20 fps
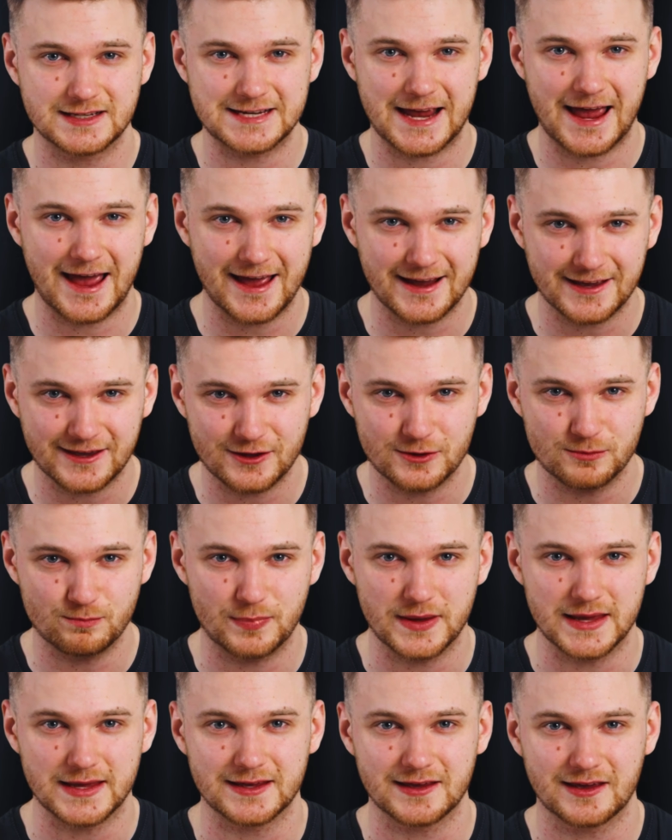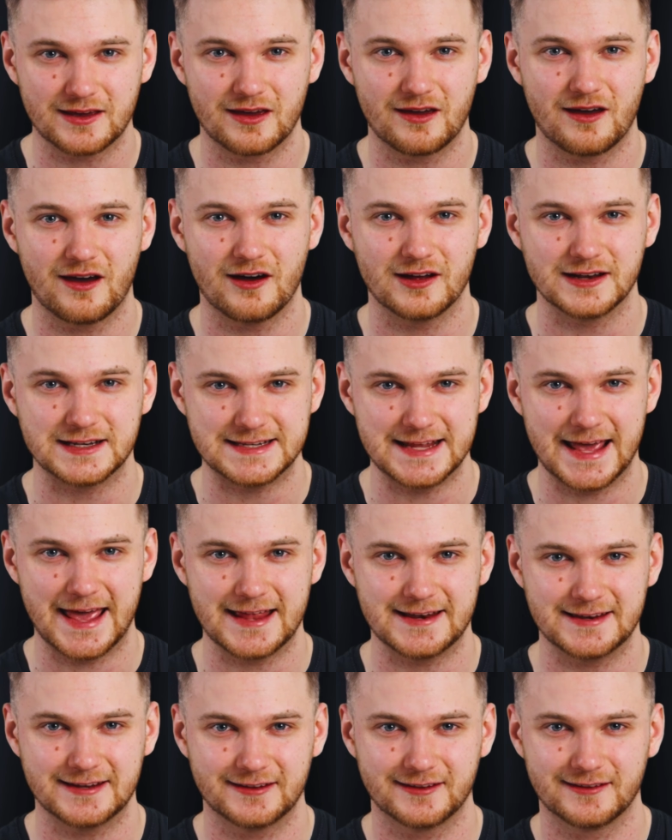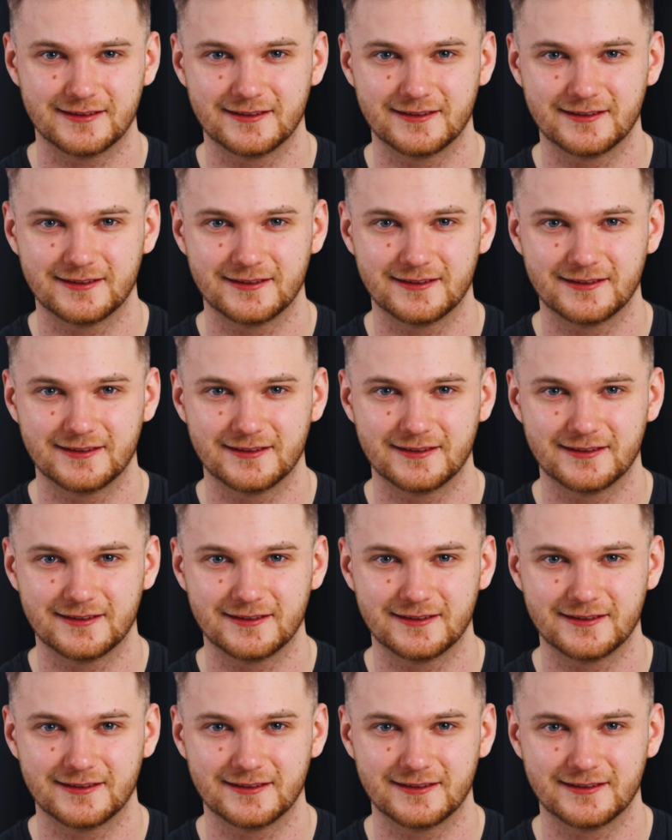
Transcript: Tag and Bink are dead.